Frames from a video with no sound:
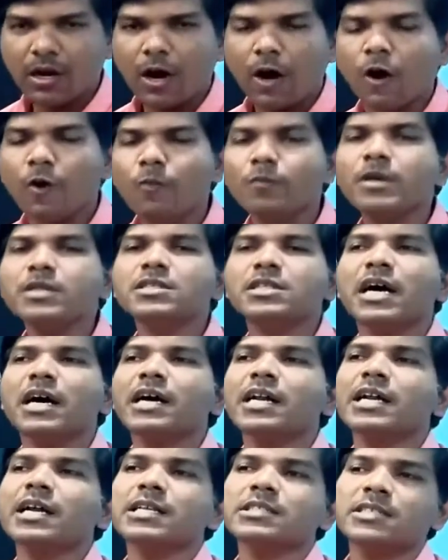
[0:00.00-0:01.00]
How much
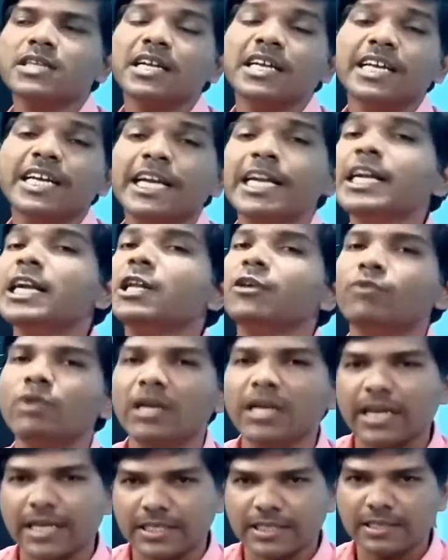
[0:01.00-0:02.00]
agriculture yield you
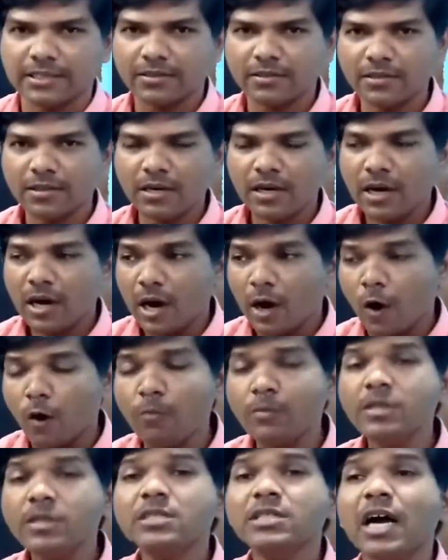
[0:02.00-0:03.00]
will get?
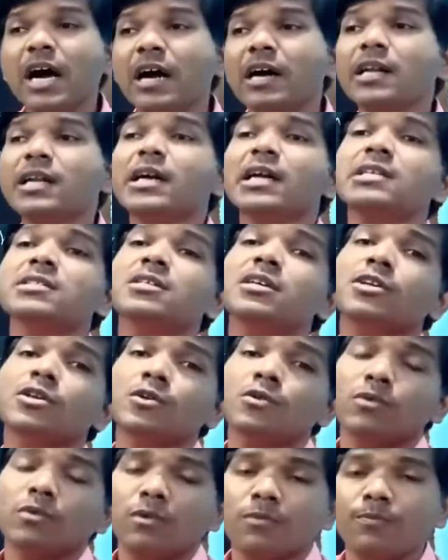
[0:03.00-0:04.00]
How much
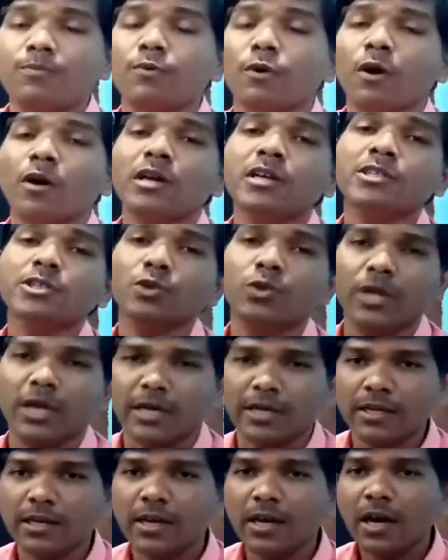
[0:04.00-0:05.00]
agriculture products you
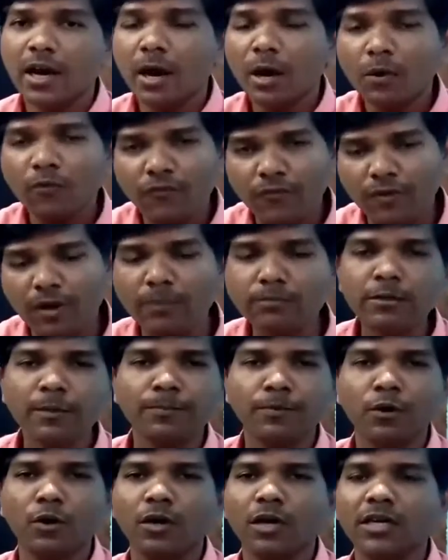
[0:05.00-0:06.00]
get? From the
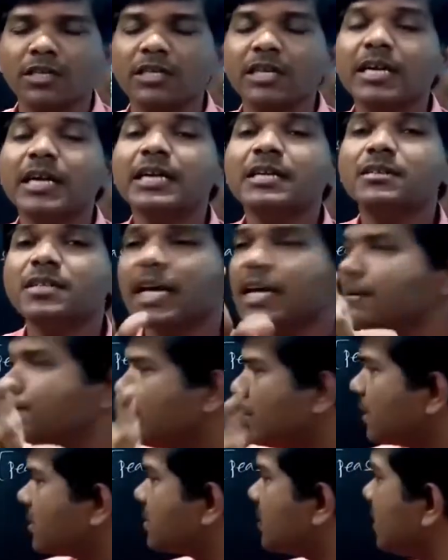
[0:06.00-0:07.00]
product,
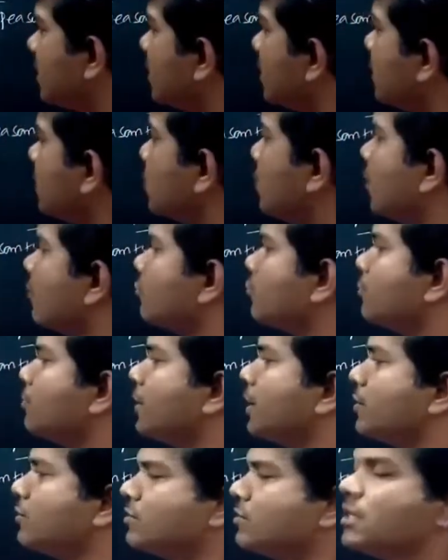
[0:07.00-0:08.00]
10% you have to
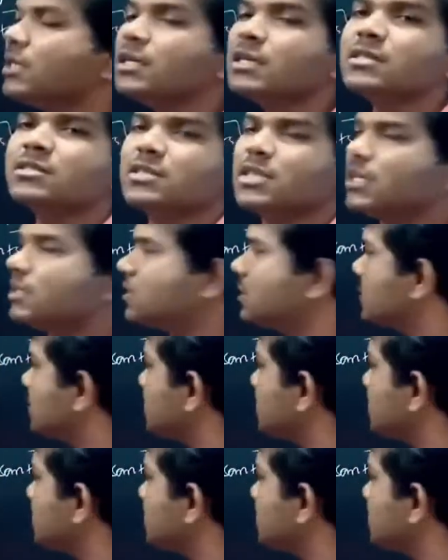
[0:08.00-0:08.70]
pay to the church.